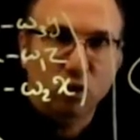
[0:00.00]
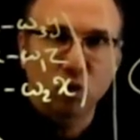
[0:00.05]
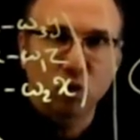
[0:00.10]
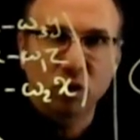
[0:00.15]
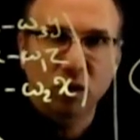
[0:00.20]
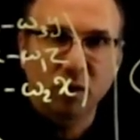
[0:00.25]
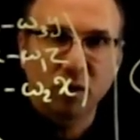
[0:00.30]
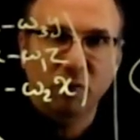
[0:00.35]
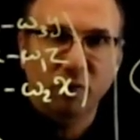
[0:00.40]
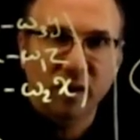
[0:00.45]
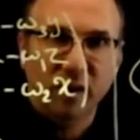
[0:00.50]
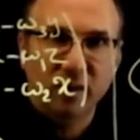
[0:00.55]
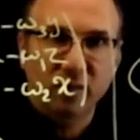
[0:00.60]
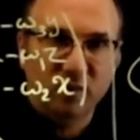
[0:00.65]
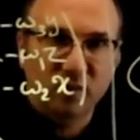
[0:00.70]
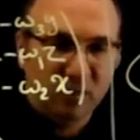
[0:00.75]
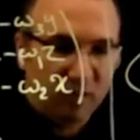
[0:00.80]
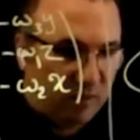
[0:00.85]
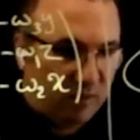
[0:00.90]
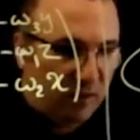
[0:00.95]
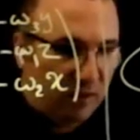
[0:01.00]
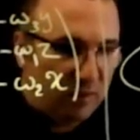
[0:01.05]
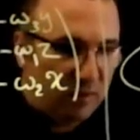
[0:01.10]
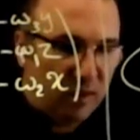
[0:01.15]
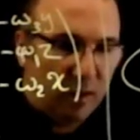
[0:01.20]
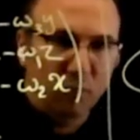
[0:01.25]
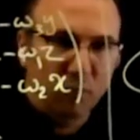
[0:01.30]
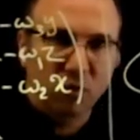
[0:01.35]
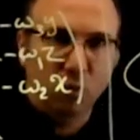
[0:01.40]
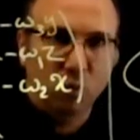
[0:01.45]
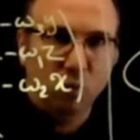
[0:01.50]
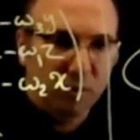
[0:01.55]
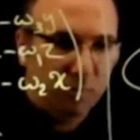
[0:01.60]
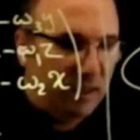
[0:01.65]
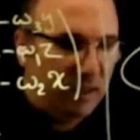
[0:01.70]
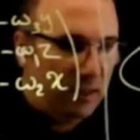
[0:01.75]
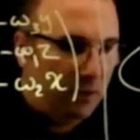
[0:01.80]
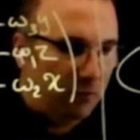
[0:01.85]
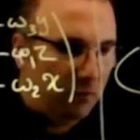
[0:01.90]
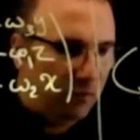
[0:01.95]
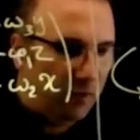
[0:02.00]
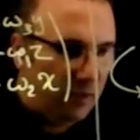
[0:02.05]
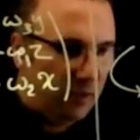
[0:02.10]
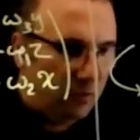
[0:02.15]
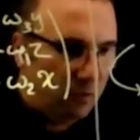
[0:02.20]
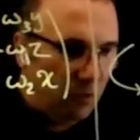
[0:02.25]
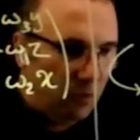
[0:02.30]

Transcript: two different systems would be different.